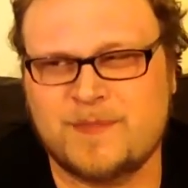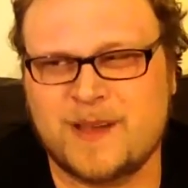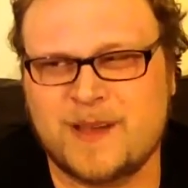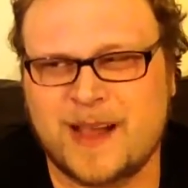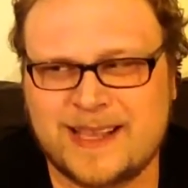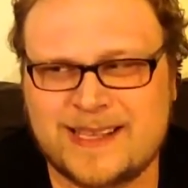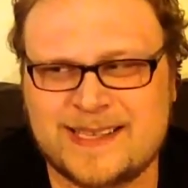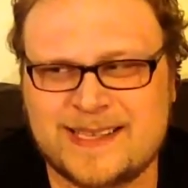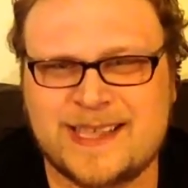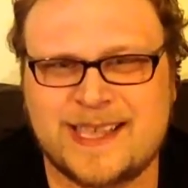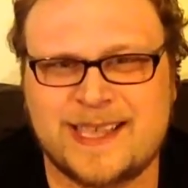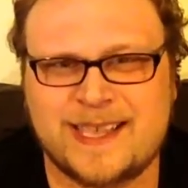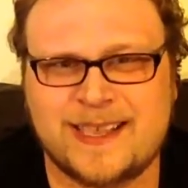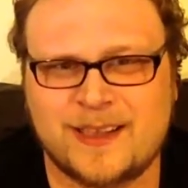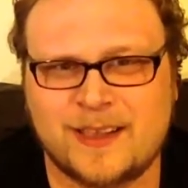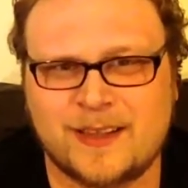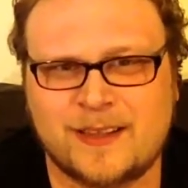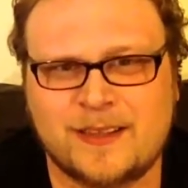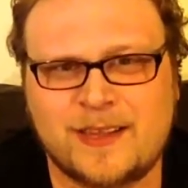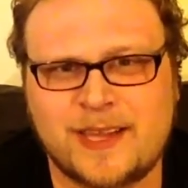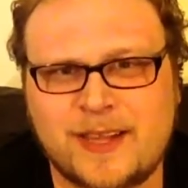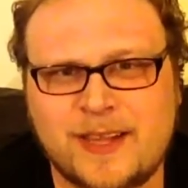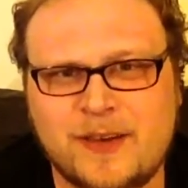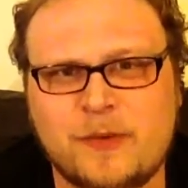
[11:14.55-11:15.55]
I think,
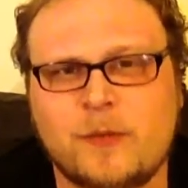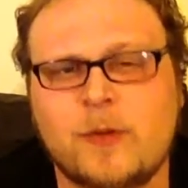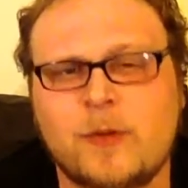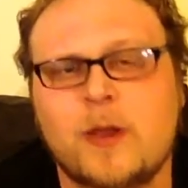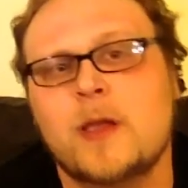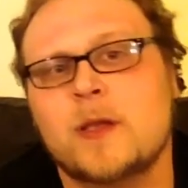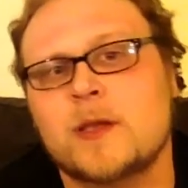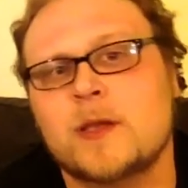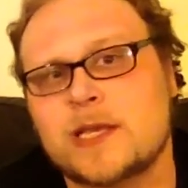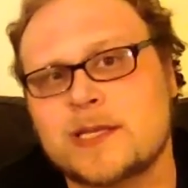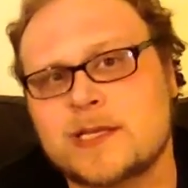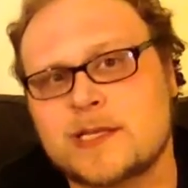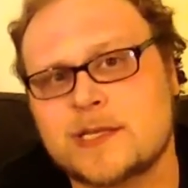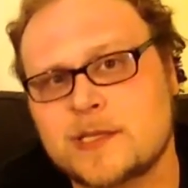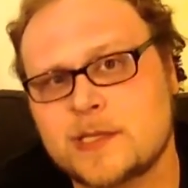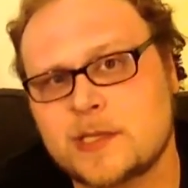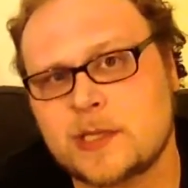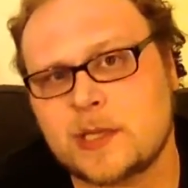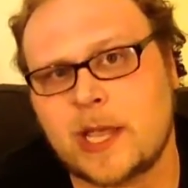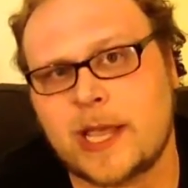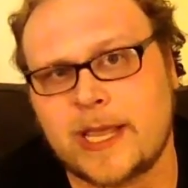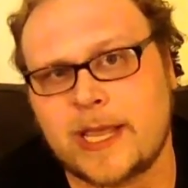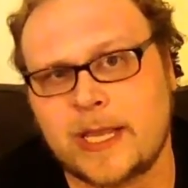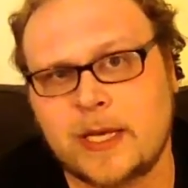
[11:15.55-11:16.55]
a
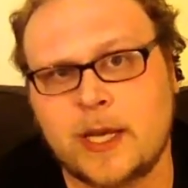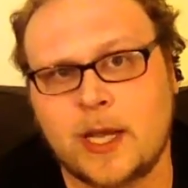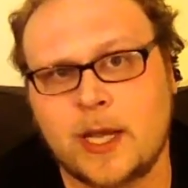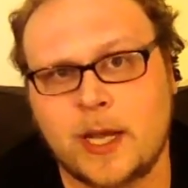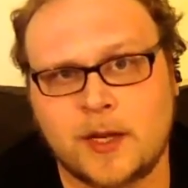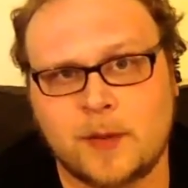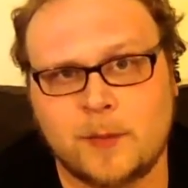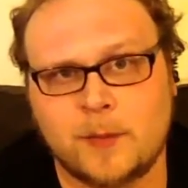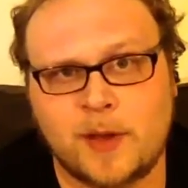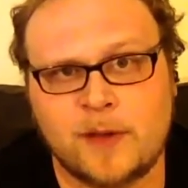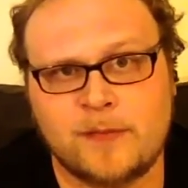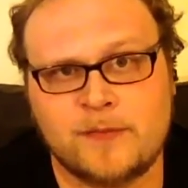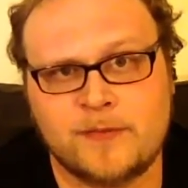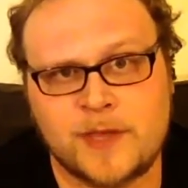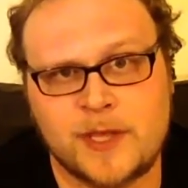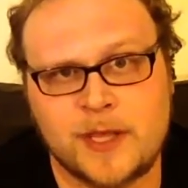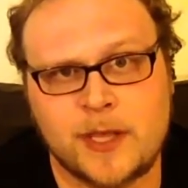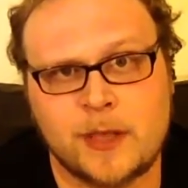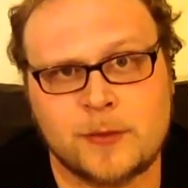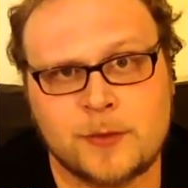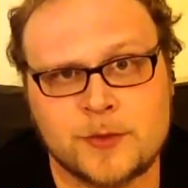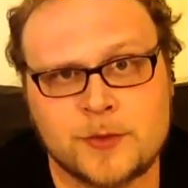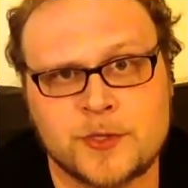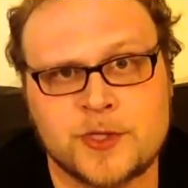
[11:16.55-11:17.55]
slight cut above
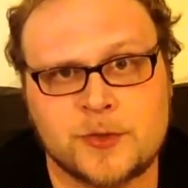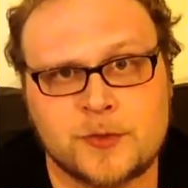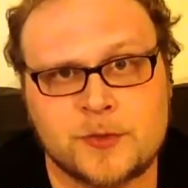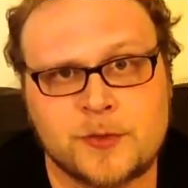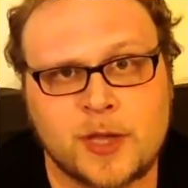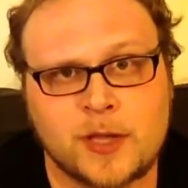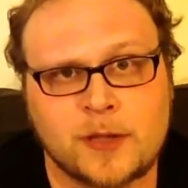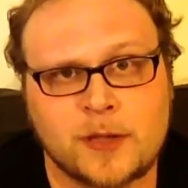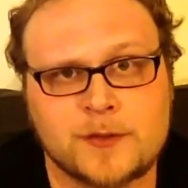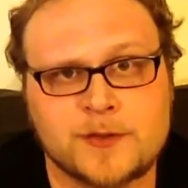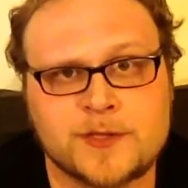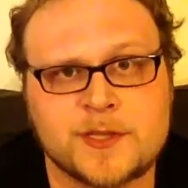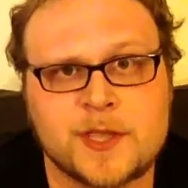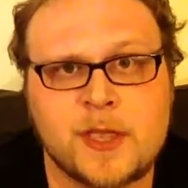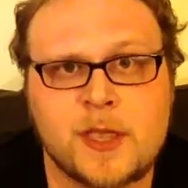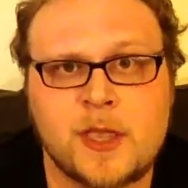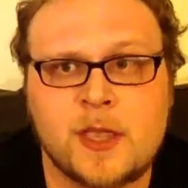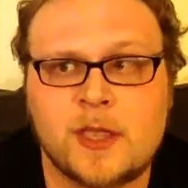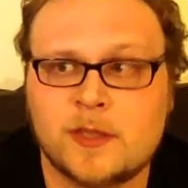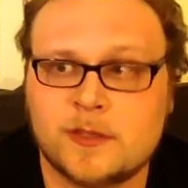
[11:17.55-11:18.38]
the other 2 colors.